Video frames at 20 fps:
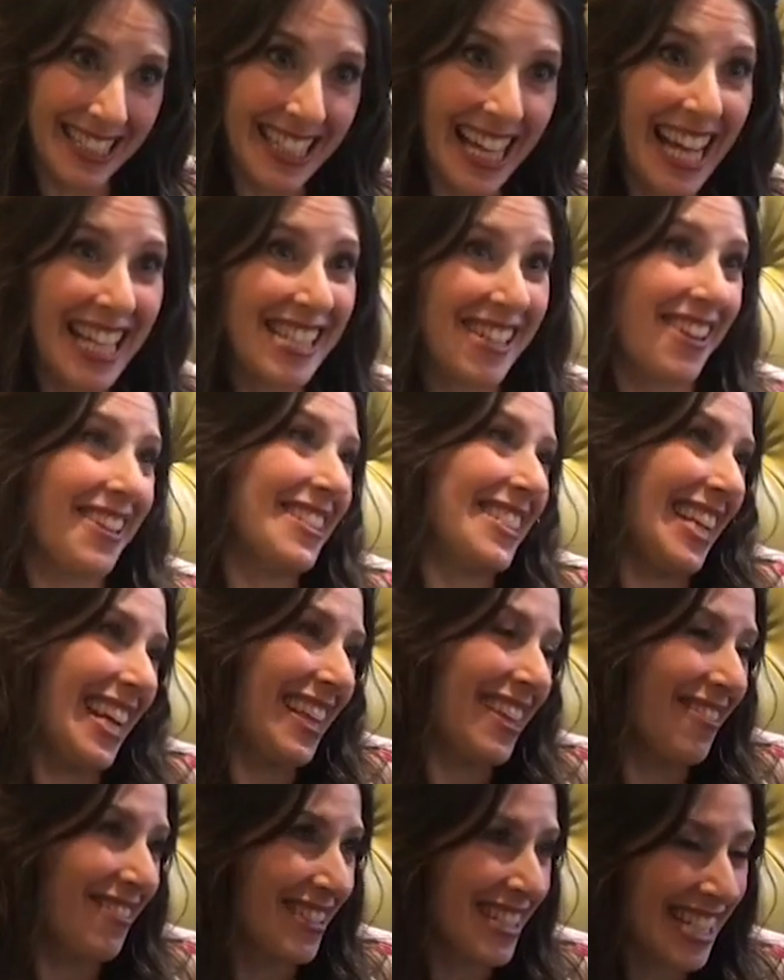that's our day
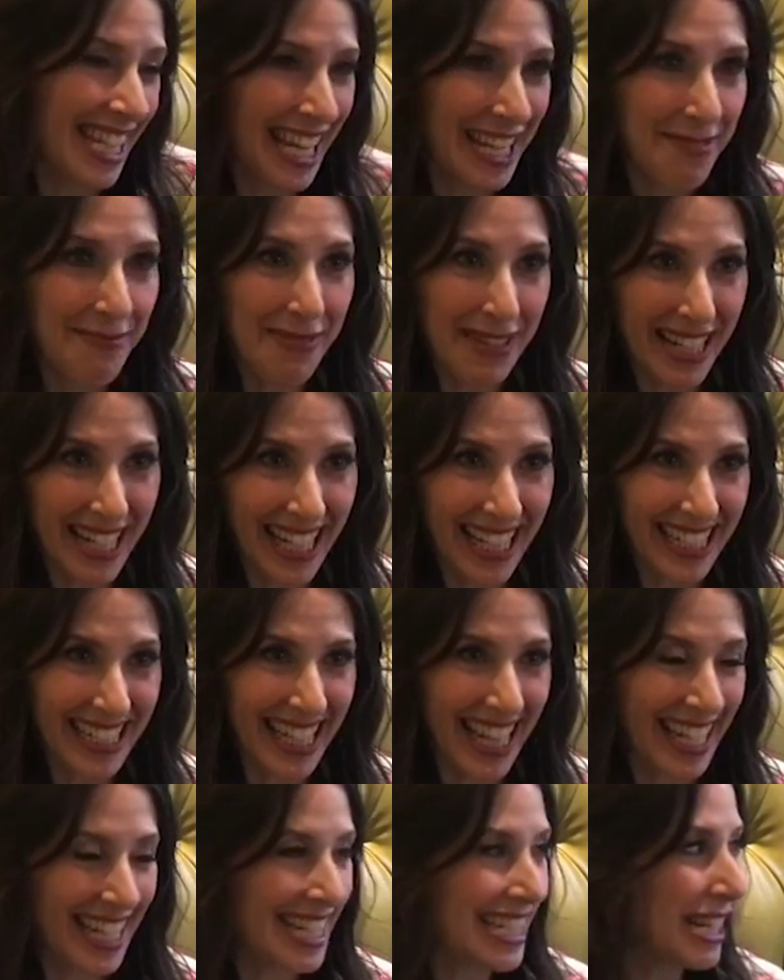that we're taping, and
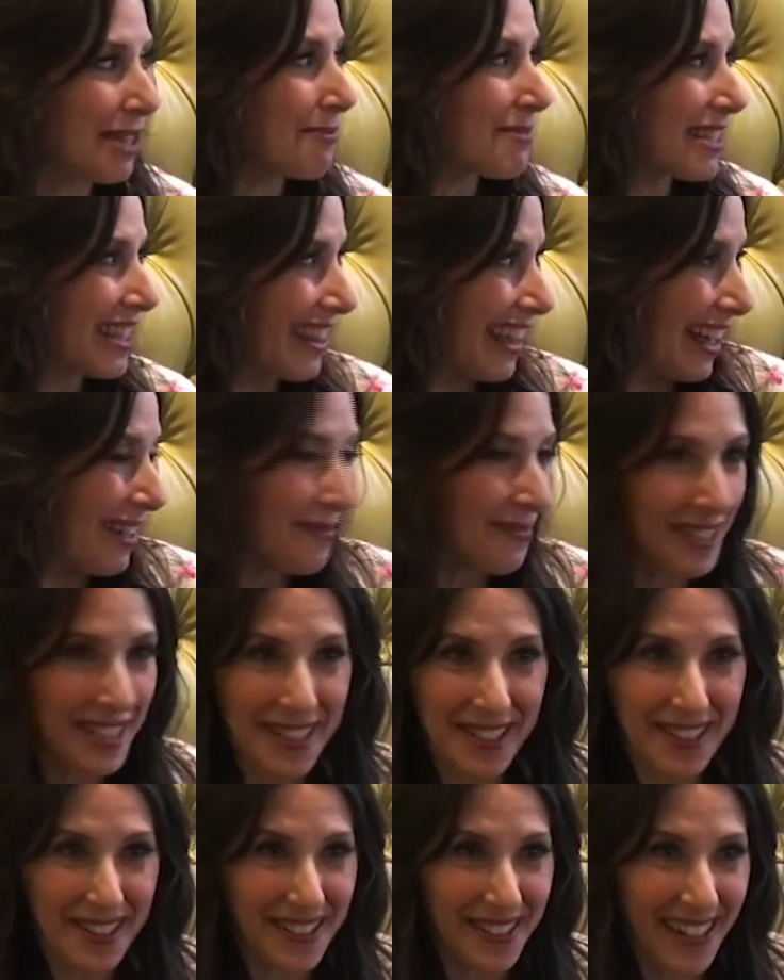then it's up to them to
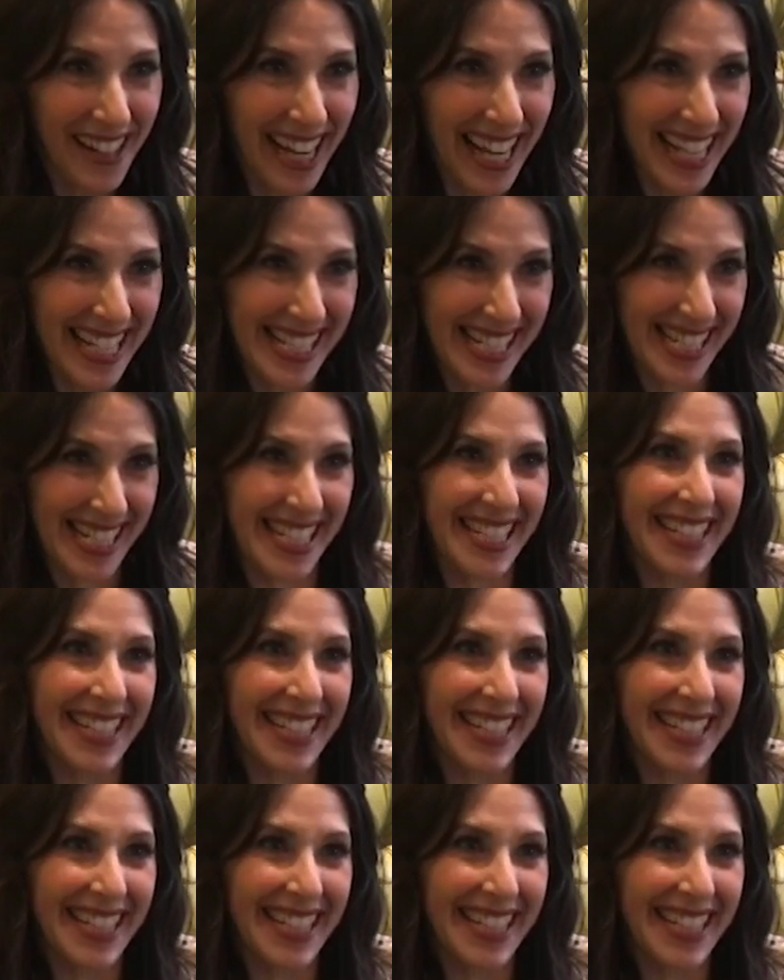do the rest.